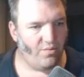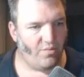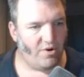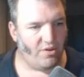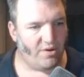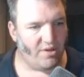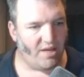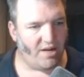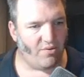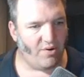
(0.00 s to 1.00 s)
when I look at
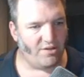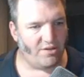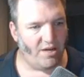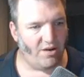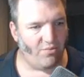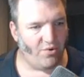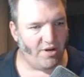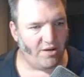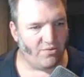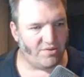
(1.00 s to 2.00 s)
that equation now,
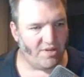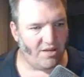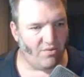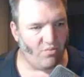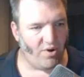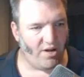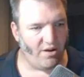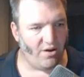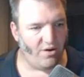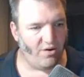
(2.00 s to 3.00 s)
y equals
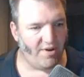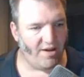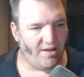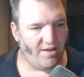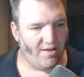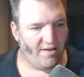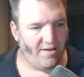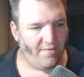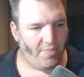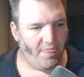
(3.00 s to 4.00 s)
1 over,
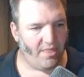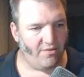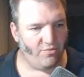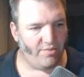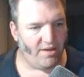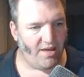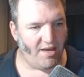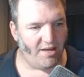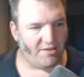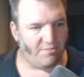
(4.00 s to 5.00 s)
this would be
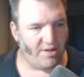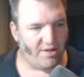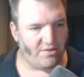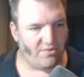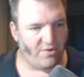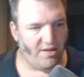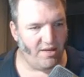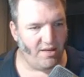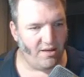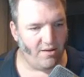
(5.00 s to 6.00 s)
x plus
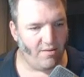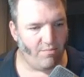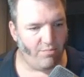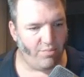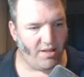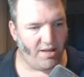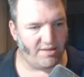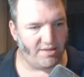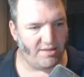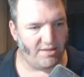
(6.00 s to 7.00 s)
3
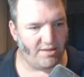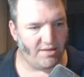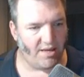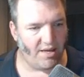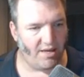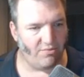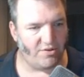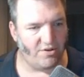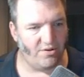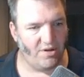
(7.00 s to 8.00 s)
plus k was
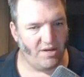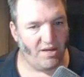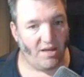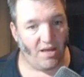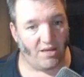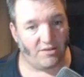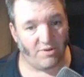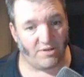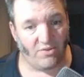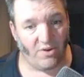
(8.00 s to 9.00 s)
2. X
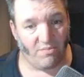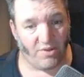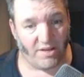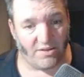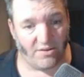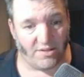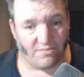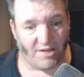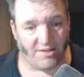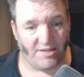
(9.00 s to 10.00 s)
plus 3 plus 2, does
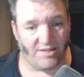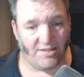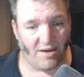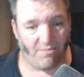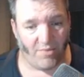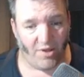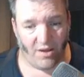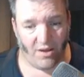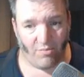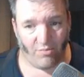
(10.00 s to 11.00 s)
it make sense? Yep.
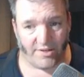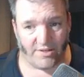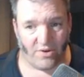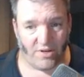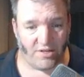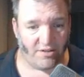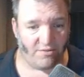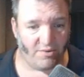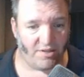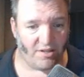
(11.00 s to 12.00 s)
Plus 3
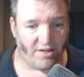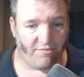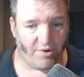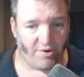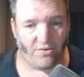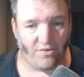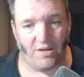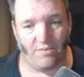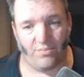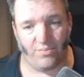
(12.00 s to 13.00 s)
shifts me to the left by
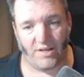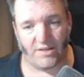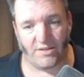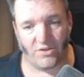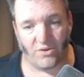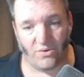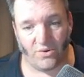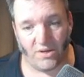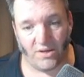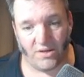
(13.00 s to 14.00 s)
3. Plus 2
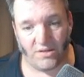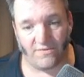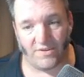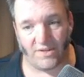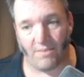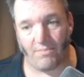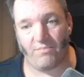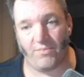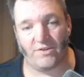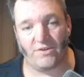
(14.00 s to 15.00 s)
shifts it
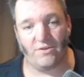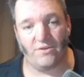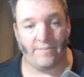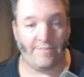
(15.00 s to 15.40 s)
up by 2.